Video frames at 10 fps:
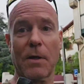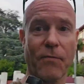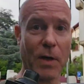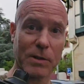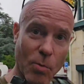
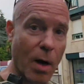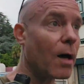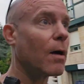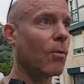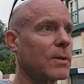Francois
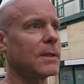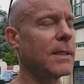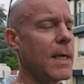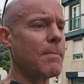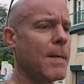was his
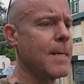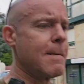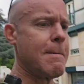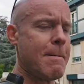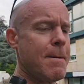name,
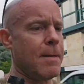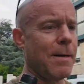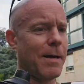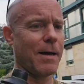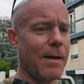
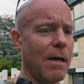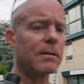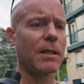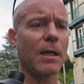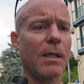asking,